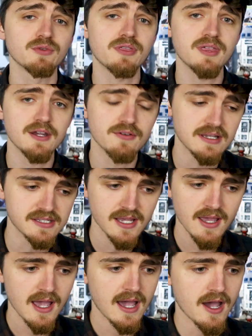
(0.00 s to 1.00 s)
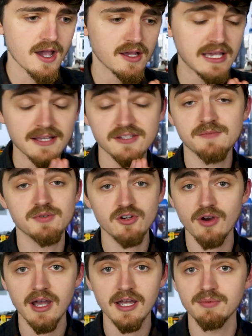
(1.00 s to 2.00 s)
all the theories, uh, and
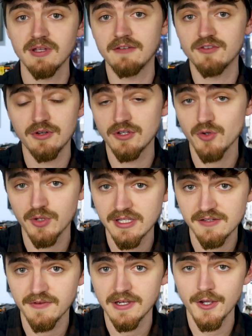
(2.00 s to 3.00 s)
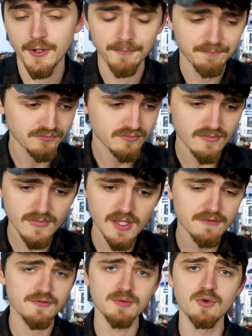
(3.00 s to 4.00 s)
subscribe if you enjoyed this video.
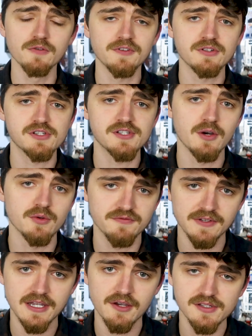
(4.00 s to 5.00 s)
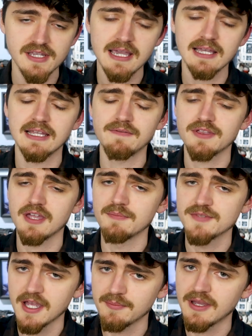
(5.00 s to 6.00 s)
For more future Star Wars videos, leave a
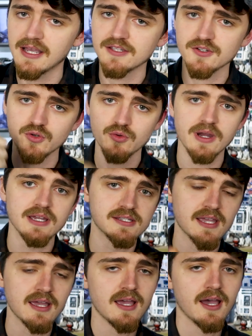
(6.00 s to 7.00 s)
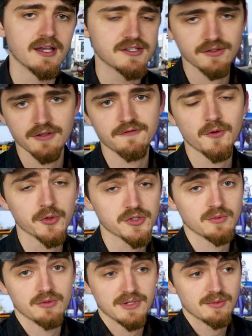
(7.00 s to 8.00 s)
thumbs up as always, uh, so the
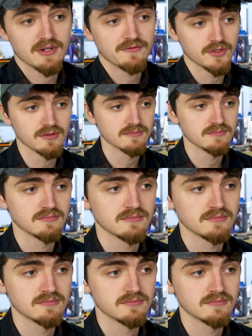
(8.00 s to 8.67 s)
Force will be with you